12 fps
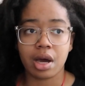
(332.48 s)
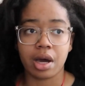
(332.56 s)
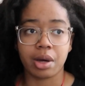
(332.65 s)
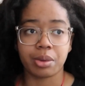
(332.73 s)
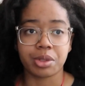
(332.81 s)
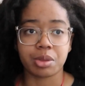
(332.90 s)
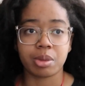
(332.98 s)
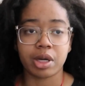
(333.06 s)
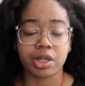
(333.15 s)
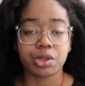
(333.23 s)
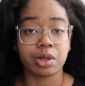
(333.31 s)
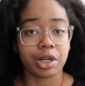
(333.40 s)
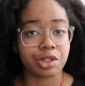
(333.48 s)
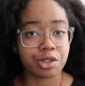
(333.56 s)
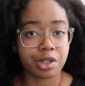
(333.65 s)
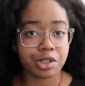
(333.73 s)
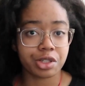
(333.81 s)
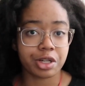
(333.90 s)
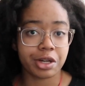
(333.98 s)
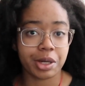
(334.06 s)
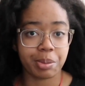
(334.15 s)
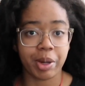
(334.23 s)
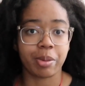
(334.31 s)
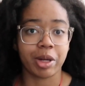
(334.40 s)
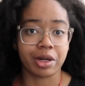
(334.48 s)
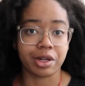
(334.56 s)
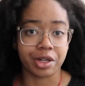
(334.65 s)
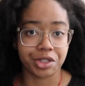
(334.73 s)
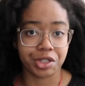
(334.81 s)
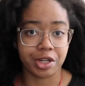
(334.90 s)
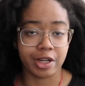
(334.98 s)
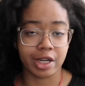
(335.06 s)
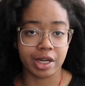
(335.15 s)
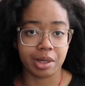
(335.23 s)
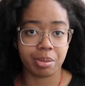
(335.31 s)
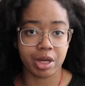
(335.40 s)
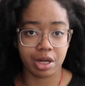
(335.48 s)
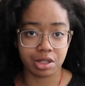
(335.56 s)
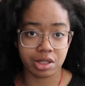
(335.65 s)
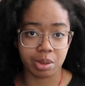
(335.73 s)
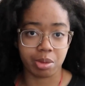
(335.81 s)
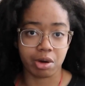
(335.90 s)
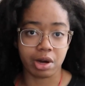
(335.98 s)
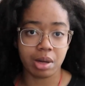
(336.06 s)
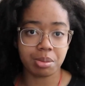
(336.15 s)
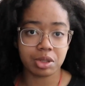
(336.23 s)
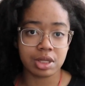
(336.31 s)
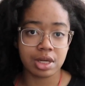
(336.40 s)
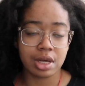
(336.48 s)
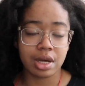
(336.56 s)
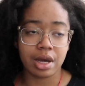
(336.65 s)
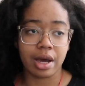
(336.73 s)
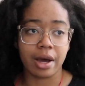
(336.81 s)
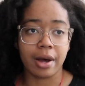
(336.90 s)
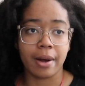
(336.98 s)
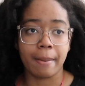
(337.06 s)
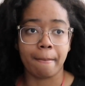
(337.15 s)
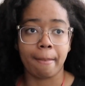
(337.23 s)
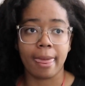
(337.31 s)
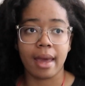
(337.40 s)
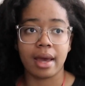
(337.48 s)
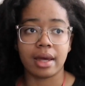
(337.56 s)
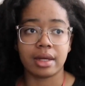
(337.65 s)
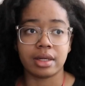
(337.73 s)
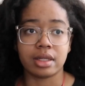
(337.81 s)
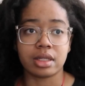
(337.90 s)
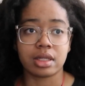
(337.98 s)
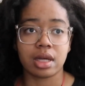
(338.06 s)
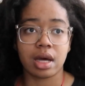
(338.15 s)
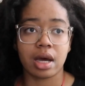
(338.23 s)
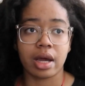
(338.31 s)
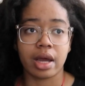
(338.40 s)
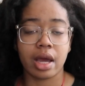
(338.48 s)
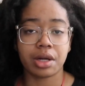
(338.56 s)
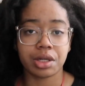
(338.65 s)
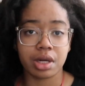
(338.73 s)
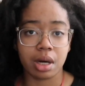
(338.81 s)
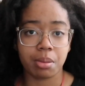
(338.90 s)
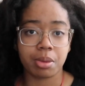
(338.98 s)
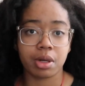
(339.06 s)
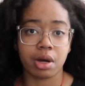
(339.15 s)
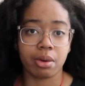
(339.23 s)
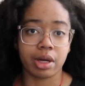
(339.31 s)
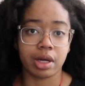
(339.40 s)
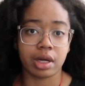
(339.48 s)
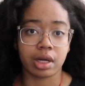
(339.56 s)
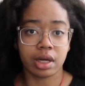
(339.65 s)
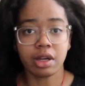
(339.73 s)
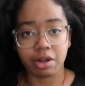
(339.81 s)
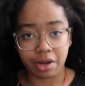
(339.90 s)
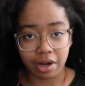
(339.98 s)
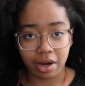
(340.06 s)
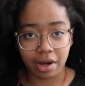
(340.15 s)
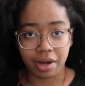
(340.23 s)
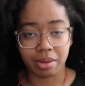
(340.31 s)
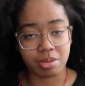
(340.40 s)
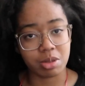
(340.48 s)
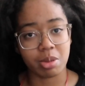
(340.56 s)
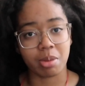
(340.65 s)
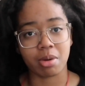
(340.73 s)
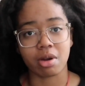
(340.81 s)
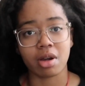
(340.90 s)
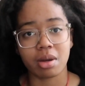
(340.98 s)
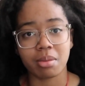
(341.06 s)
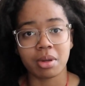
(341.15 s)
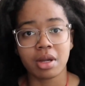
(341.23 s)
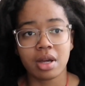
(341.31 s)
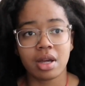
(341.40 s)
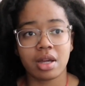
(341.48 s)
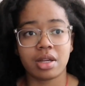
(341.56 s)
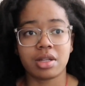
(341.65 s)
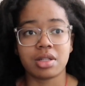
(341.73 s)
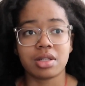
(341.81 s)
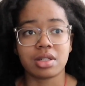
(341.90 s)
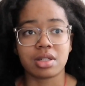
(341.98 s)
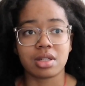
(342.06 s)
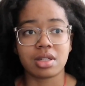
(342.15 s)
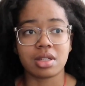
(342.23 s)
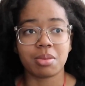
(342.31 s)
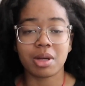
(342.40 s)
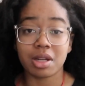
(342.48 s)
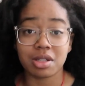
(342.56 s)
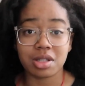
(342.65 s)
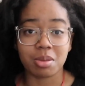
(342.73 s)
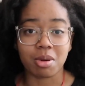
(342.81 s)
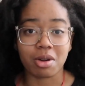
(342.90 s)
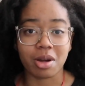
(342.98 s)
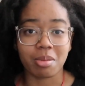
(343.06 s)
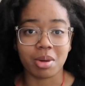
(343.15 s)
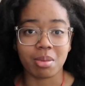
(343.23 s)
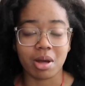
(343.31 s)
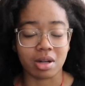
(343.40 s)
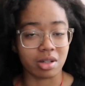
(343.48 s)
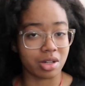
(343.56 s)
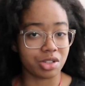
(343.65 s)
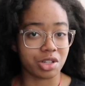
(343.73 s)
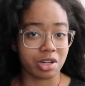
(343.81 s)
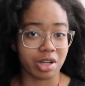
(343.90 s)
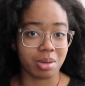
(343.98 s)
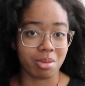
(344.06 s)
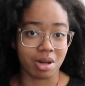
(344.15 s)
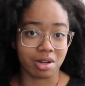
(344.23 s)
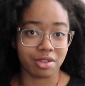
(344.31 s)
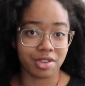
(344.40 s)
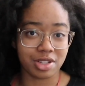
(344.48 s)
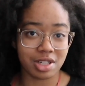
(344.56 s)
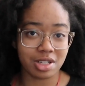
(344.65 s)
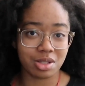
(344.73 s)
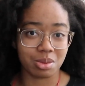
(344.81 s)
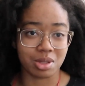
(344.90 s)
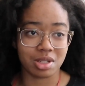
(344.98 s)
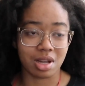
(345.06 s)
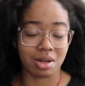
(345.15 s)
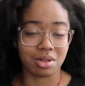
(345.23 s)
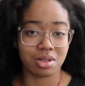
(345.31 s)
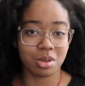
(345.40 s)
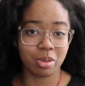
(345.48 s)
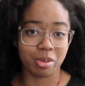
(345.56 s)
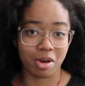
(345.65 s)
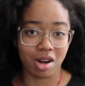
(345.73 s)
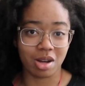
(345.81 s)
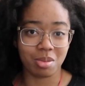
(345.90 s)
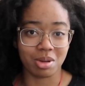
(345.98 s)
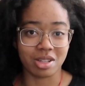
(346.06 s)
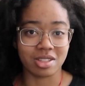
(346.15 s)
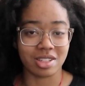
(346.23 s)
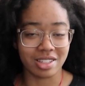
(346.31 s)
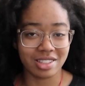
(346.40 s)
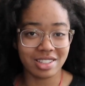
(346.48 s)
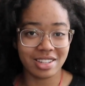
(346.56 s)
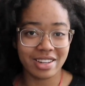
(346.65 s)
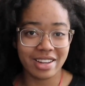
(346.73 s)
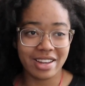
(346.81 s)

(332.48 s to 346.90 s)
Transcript: I was applying to electrical engineering and biomedical engineering PhD programs. Um, and I ended up going here. Um, so my program is the PhD program in medical engineering and medical physics, which sounds super broad because it is.